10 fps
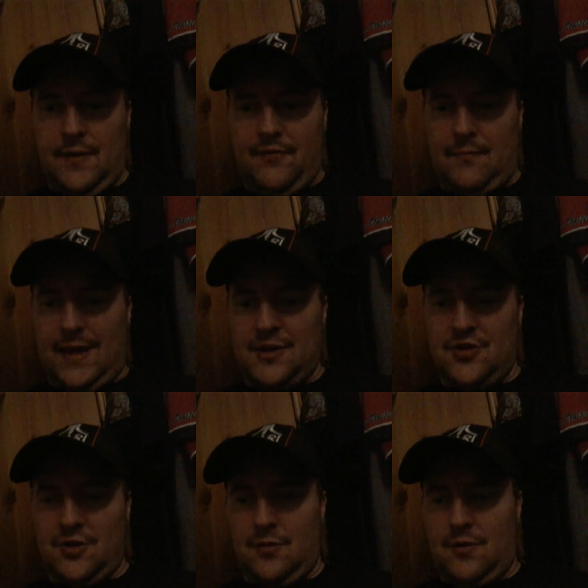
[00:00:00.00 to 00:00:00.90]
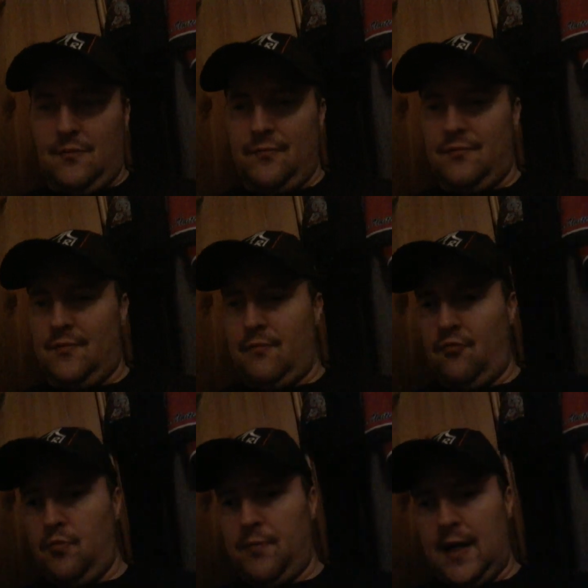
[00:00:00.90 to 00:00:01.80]
if a manager of
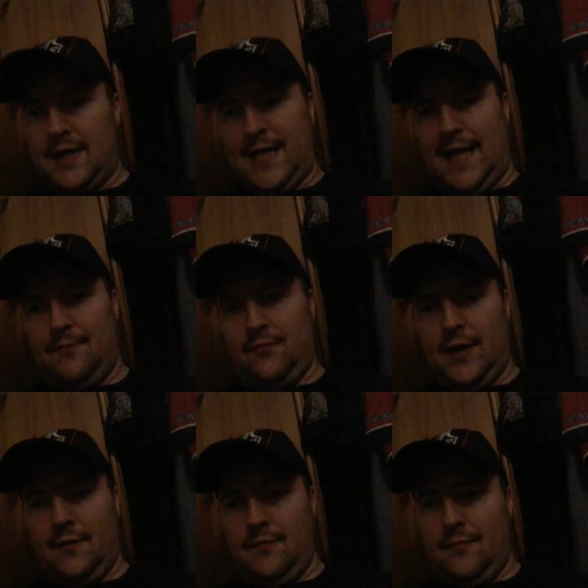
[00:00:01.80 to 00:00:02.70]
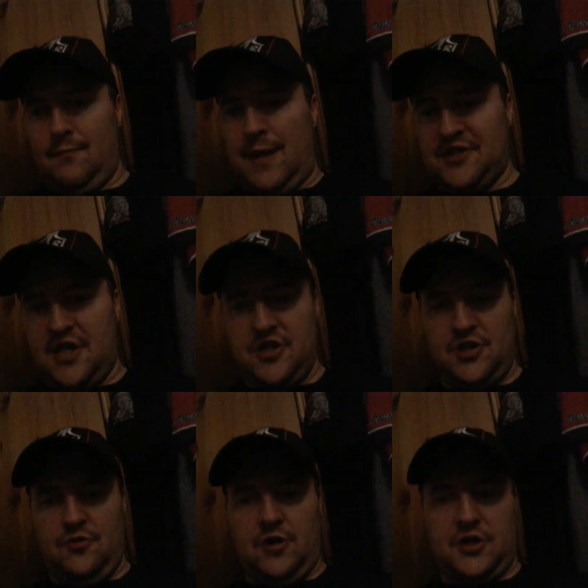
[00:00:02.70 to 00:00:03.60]
a football team like
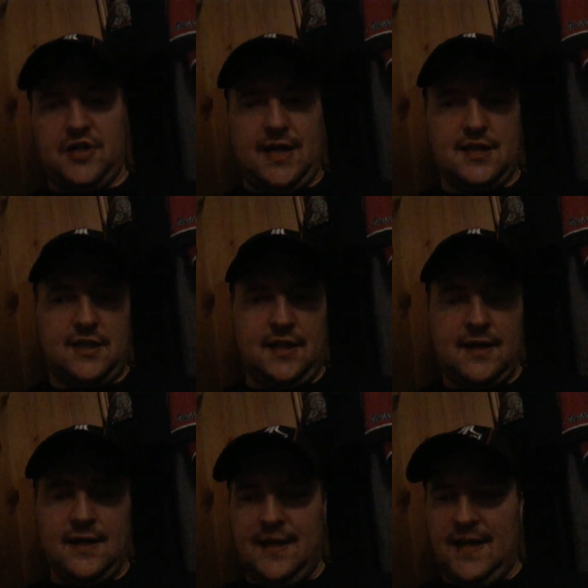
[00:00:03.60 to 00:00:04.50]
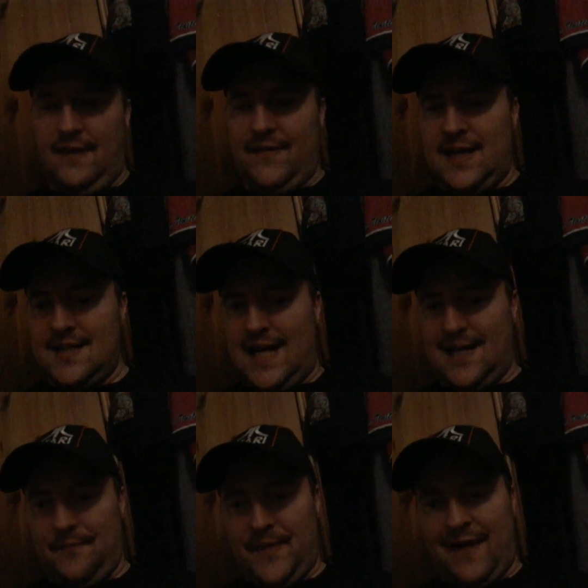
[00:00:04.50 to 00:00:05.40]
Manchester United or Chelsea, if they
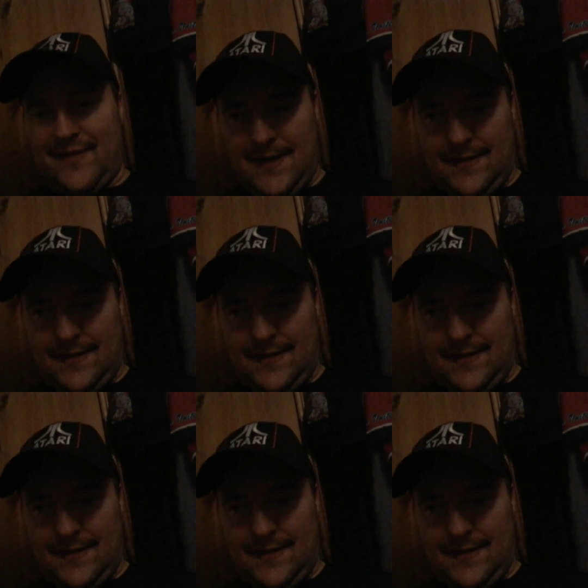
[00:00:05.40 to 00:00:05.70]
sack him, they have